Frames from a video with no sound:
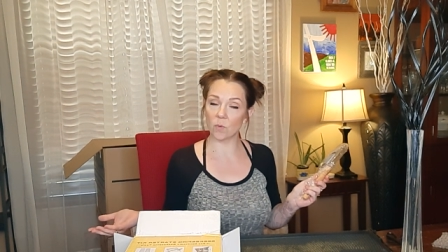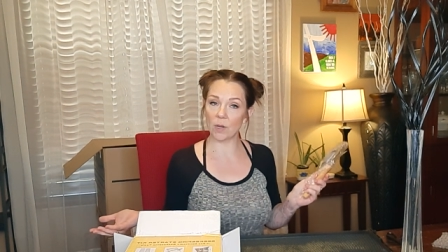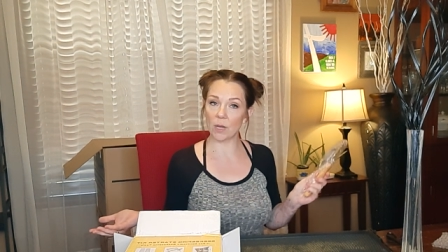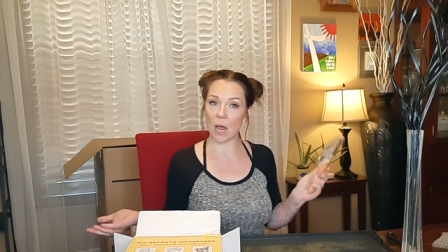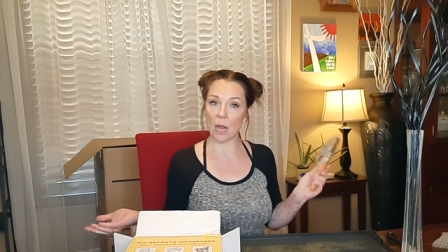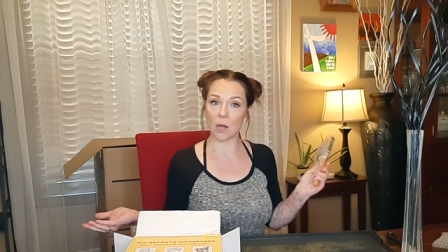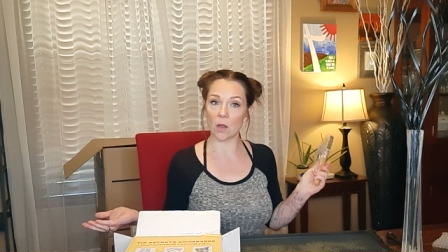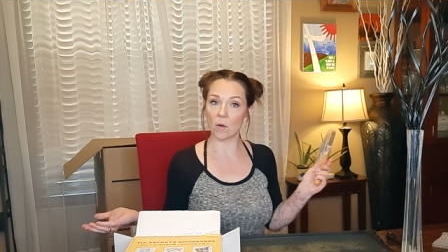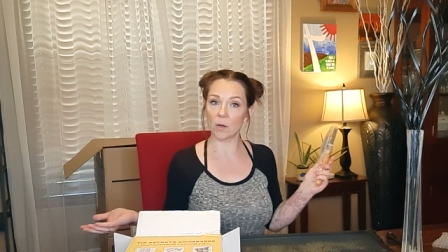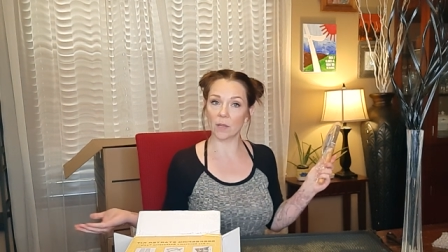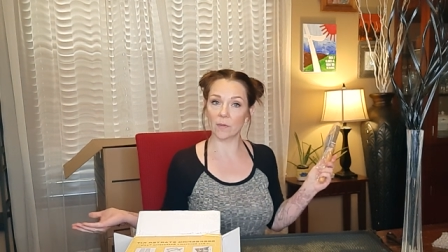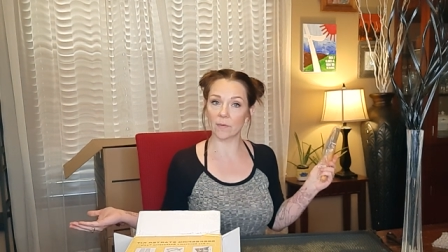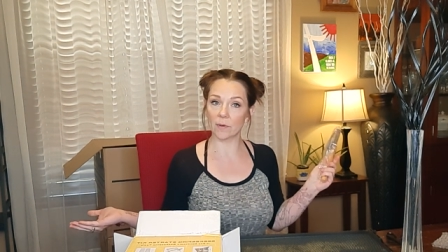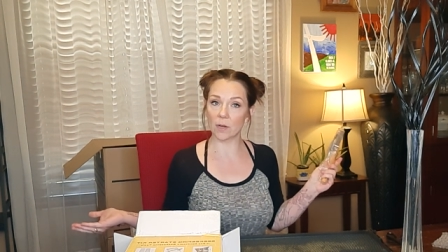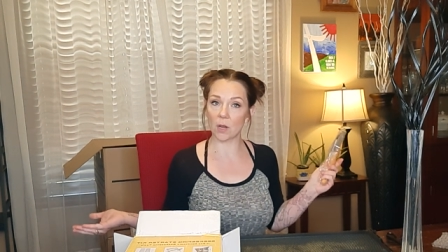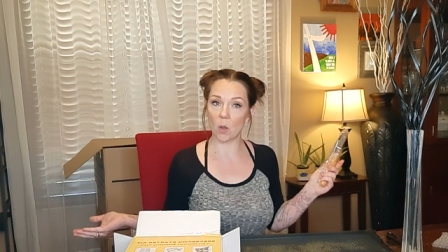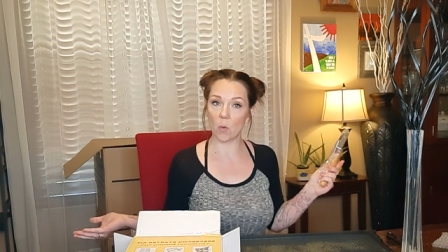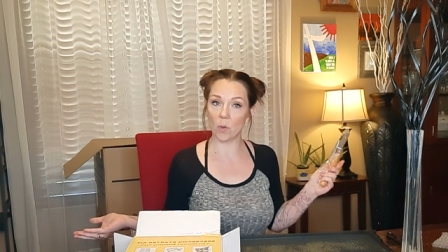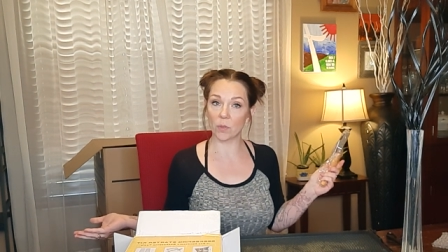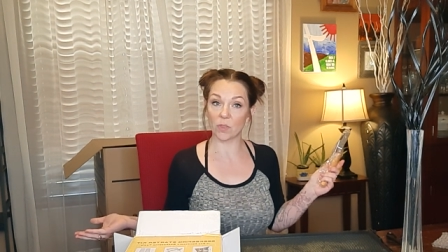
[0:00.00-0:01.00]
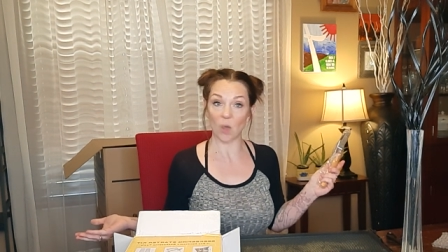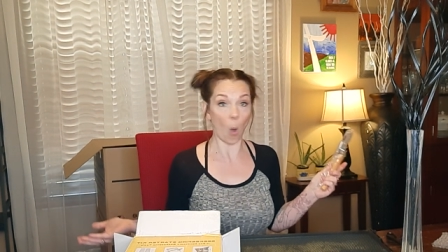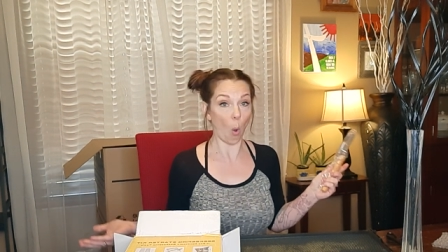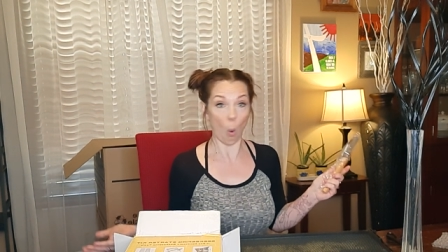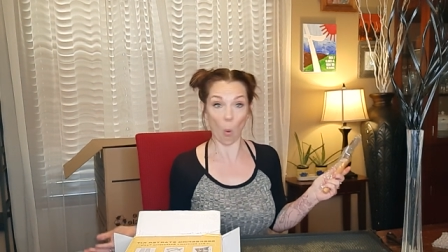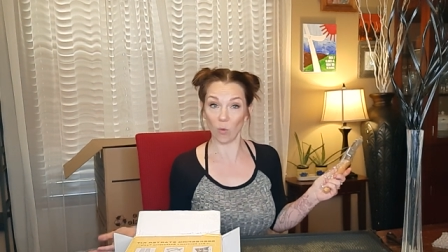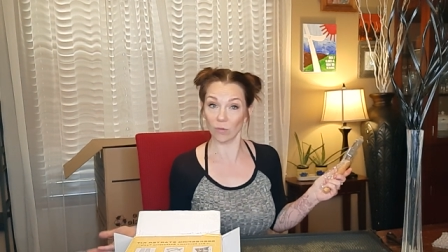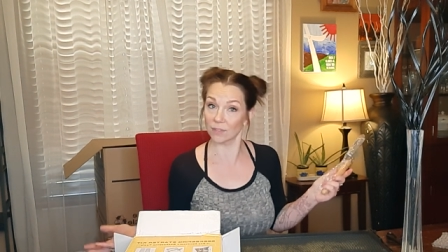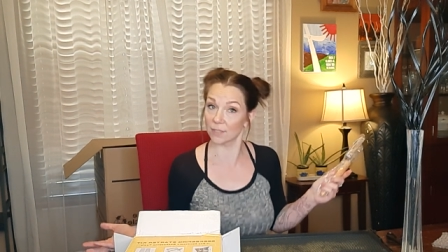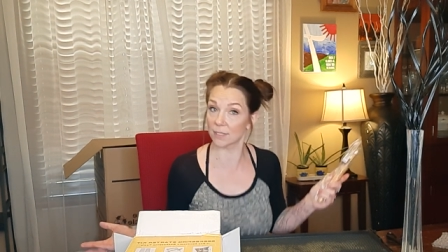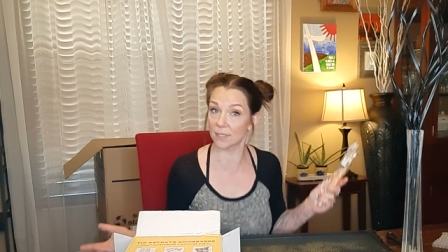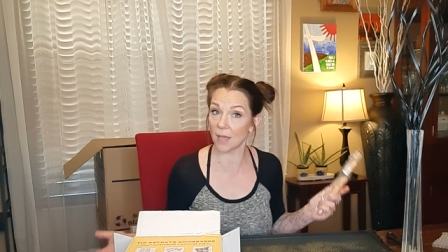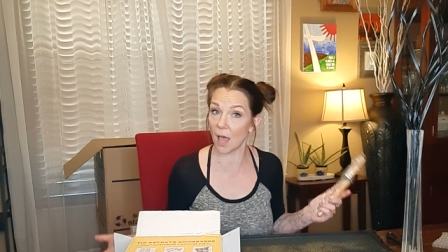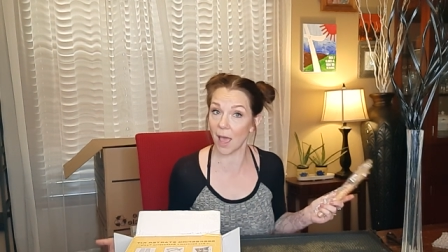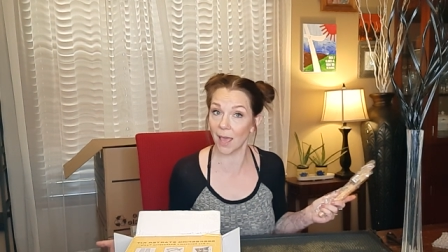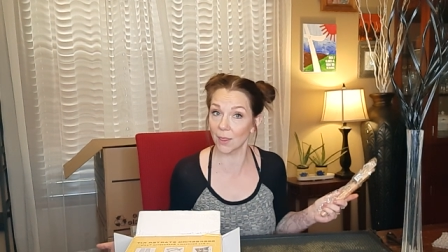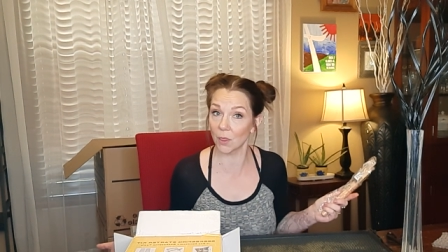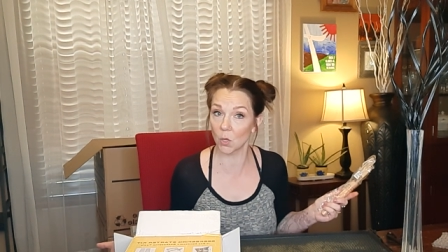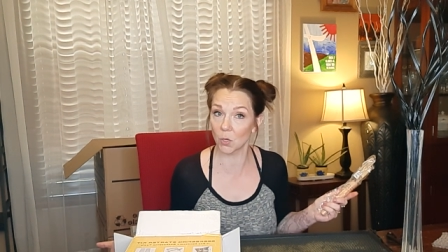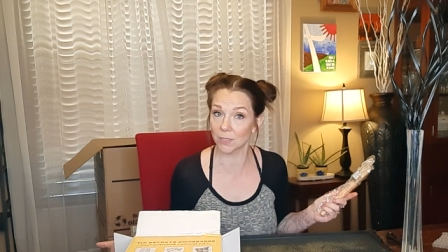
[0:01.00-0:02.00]
when I don't even know what the old
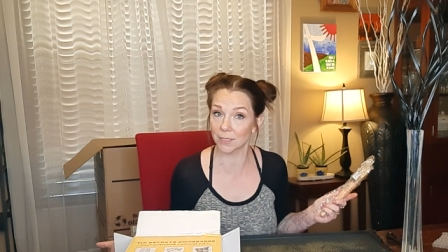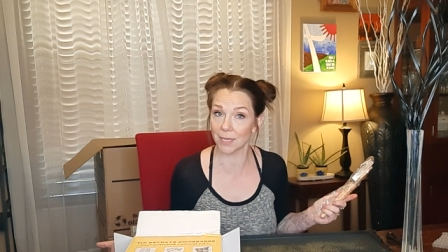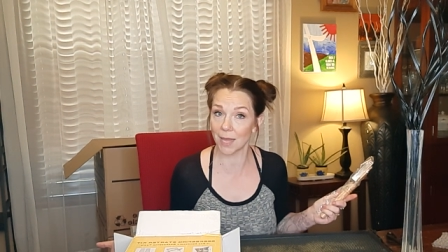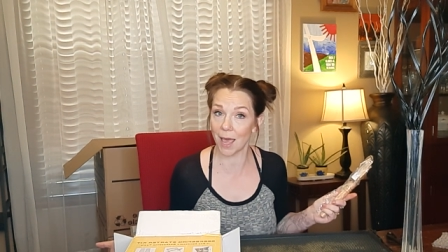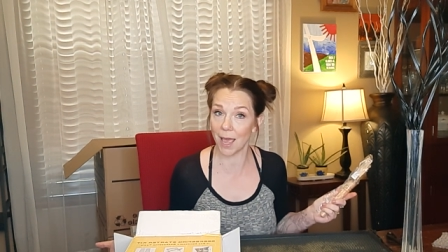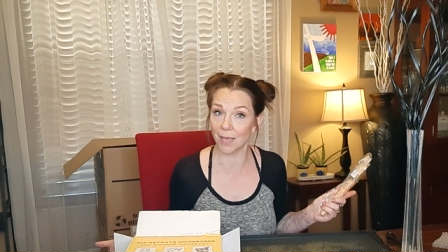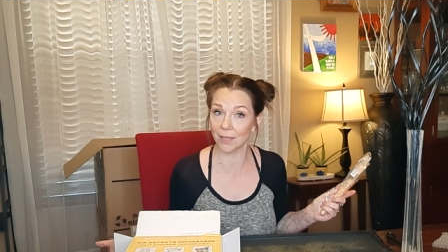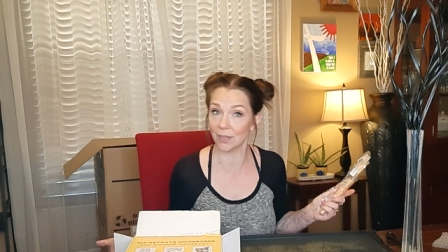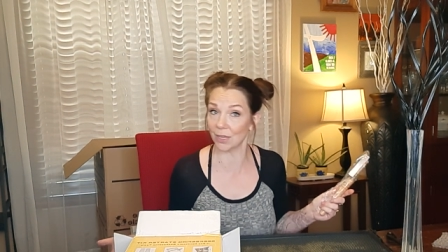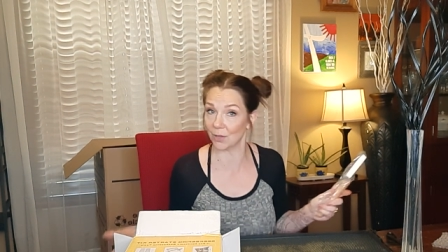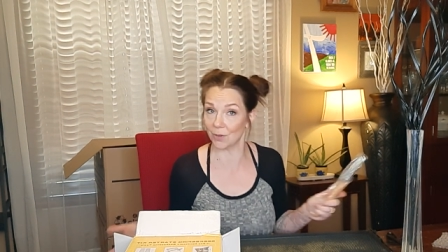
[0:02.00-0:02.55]
design looks like?